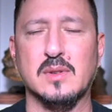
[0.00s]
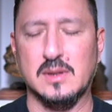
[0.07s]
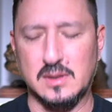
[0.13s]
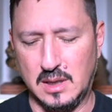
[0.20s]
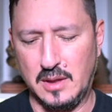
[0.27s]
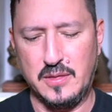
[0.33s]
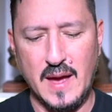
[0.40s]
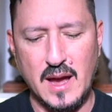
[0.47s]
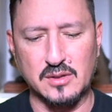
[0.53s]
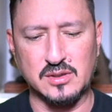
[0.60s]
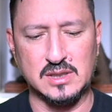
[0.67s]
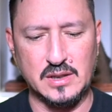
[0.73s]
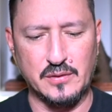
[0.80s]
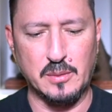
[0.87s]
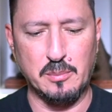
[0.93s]
a
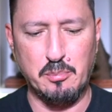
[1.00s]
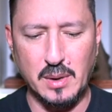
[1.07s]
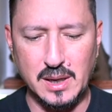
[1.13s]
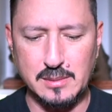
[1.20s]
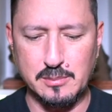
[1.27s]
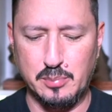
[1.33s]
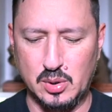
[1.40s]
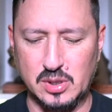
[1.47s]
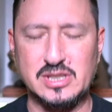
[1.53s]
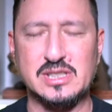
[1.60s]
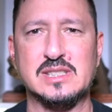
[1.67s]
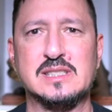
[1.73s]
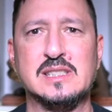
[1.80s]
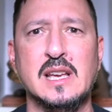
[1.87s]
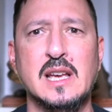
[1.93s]
thousand different button
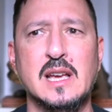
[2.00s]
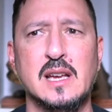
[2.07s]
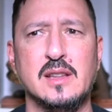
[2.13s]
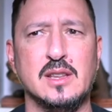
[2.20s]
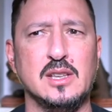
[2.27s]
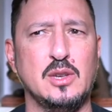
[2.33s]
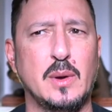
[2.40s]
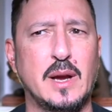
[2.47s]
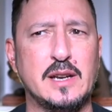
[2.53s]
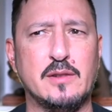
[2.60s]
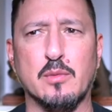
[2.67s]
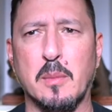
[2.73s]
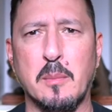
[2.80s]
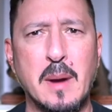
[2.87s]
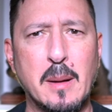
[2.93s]
pushes that you had to
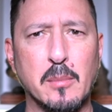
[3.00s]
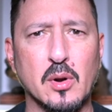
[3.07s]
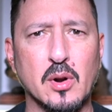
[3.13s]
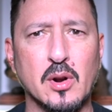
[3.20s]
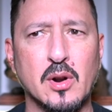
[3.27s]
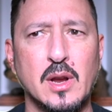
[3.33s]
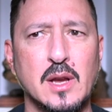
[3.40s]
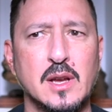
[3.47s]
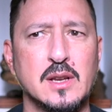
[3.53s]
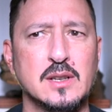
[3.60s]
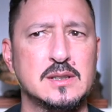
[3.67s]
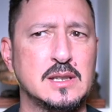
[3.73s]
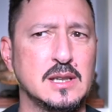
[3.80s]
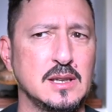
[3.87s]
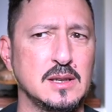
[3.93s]
remember
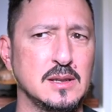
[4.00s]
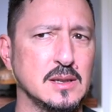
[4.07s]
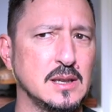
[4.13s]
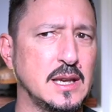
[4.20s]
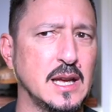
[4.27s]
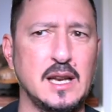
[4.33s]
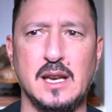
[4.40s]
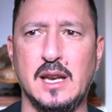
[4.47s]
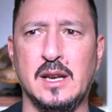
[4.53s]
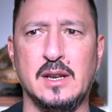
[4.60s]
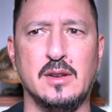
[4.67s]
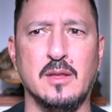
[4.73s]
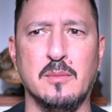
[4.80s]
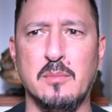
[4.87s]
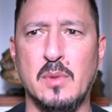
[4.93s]
to get it
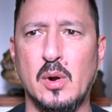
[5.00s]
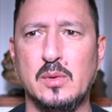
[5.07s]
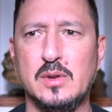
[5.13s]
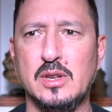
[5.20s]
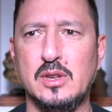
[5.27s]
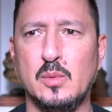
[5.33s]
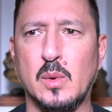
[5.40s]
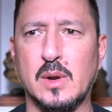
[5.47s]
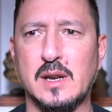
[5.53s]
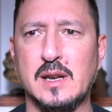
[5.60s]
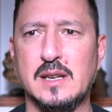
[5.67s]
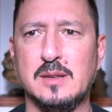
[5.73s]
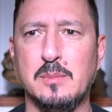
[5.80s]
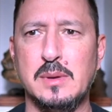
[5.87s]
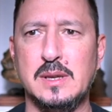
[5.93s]
into the mode that you wanted
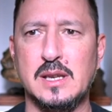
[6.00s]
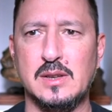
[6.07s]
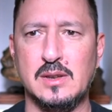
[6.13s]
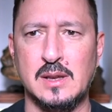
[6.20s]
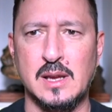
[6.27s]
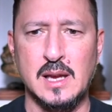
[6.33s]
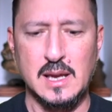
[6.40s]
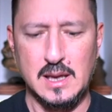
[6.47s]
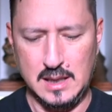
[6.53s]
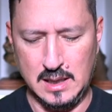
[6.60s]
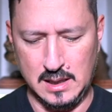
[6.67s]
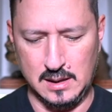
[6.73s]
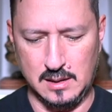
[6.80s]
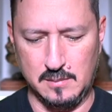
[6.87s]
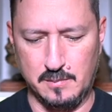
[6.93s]
it to be in.
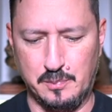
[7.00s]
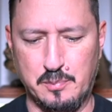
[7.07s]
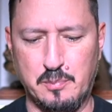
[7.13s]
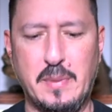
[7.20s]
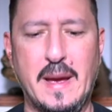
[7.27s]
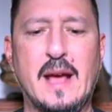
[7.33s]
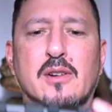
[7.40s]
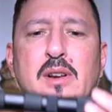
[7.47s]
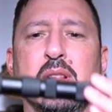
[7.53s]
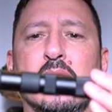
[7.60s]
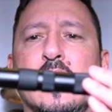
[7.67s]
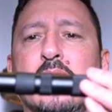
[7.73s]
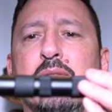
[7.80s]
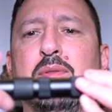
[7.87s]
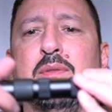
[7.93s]
And battery
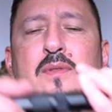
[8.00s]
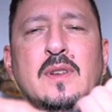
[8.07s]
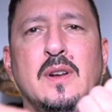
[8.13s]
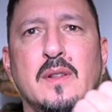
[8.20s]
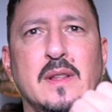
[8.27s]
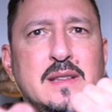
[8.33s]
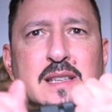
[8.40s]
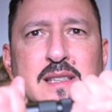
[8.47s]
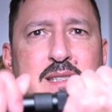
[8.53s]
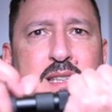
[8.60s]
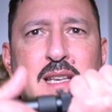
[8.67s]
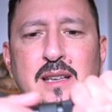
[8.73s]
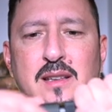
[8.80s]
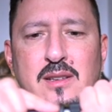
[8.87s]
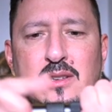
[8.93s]
life, you know, like this
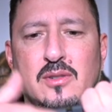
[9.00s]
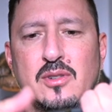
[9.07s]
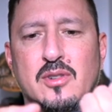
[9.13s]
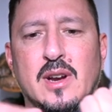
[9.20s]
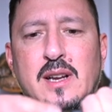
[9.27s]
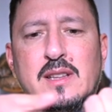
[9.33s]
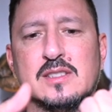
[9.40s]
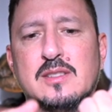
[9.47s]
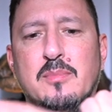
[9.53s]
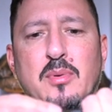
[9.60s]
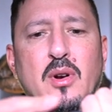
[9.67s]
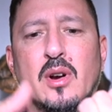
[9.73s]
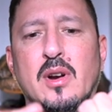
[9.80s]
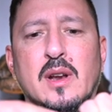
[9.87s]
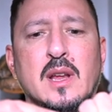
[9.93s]
thing, you crank this
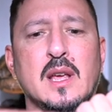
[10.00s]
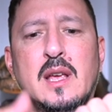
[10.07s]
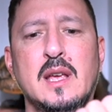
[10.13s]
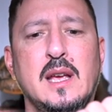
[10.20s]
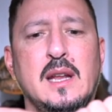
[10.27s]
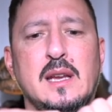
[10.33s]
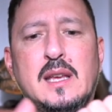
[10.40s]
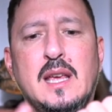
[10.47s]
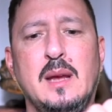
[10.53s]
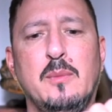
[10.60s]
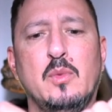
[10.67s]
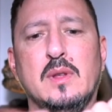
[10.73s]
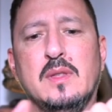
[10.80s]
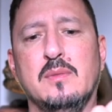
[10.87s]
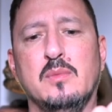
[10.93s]
apart and it came
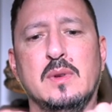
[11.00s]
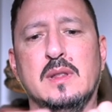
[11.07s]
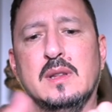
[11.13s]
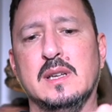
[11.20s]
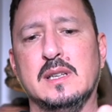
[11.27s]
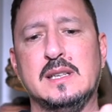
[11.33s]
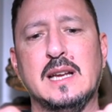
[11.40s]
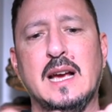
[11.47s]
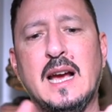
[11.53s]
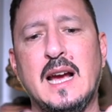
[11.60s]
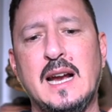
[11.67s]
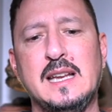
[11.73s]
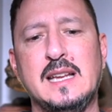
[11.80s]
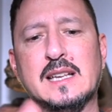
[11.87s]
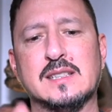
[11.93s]
with, with a
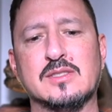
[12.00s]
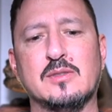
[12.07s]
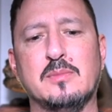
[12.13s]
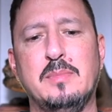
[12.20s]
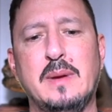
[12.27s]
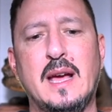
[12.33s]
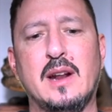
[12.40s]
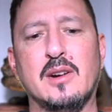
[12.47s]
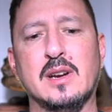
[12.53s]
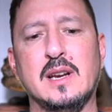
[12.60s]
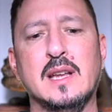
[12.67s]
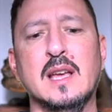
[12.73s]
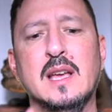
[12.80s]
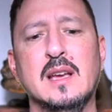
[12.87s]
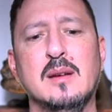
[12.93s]
tiny ass little
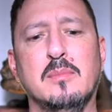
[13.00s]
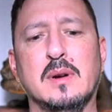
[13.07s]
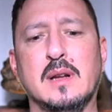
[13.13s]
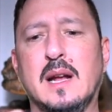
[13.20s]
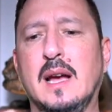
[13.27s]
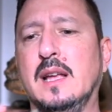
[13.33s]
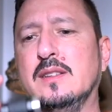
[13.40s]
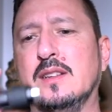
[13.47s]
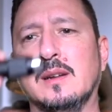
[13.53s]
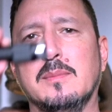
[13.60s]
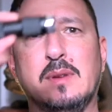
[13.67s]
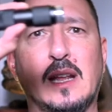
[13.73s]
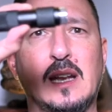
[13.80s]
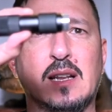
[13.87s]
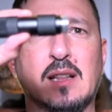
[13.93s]
battery, but I ended
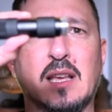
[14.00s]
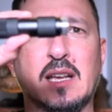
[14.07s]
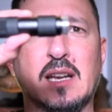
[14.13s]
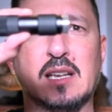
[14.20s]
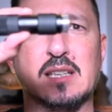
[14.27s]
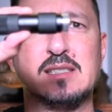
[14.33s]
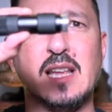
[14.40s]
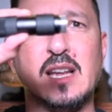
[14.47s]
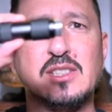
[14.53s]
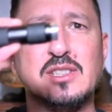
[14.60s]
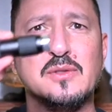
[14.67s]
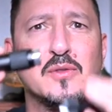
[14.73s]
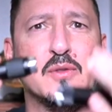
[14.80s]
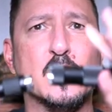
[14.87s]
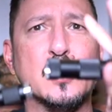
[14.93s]
up getting like an
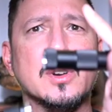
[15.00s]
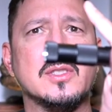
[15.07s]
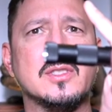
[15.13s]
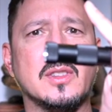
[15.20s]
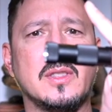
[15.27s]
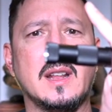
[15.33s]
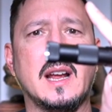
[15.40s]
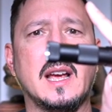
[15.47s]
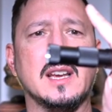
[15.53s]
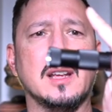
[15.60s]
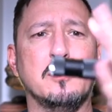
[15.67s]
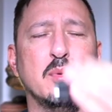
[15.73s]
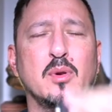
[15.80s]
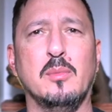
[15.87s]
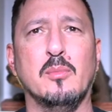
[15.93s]
extension for it so that I
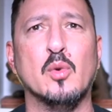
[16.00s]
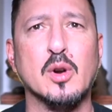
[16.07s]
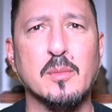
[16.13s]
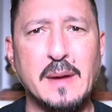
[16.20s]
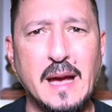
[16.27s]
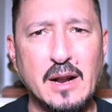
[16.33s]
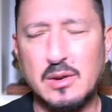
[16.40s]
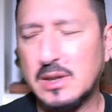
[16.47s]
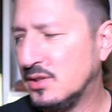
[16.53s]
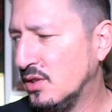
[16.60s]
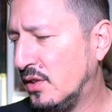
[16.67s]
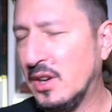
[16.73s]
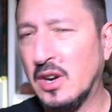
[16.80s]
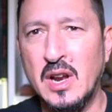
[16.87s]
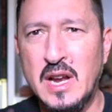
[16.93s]
could put more batteries
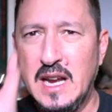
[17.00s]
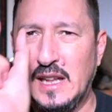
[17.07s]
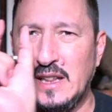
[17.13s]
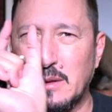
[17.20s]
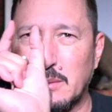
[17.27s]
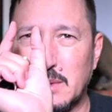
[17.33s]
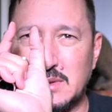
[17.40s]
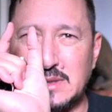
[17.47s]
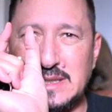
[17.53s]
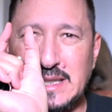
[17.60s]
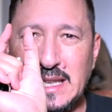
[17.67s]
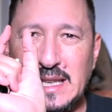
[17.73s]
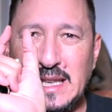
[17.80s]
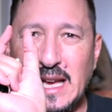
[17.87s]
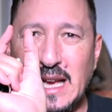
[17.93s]
on there. And they were those
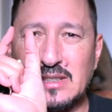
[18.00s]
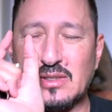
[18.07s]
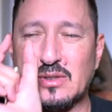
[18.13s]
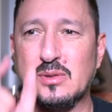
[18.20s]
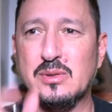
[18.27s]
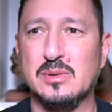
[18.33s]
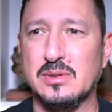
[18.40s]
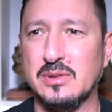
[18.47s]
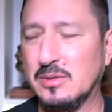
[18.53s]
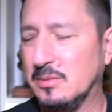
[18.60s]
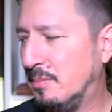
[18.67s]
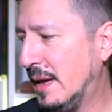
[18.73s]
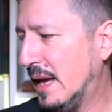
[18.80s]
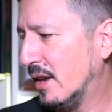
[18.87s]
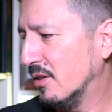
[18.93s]
dinky ass little, little
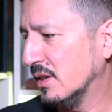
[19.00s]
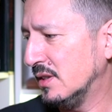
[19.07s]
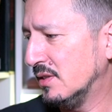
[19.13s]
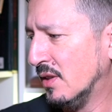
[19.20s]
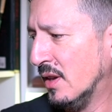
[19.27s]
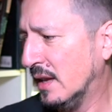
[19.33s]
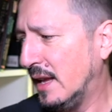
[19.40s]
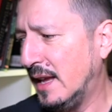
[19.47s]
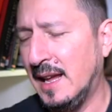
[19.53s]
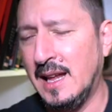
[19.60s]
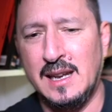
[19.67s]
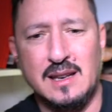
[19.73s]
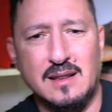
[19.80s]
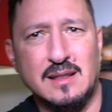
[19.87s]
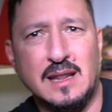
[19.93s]
batteries,
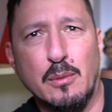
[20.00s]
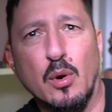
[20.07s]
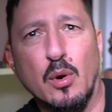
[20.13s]
and they were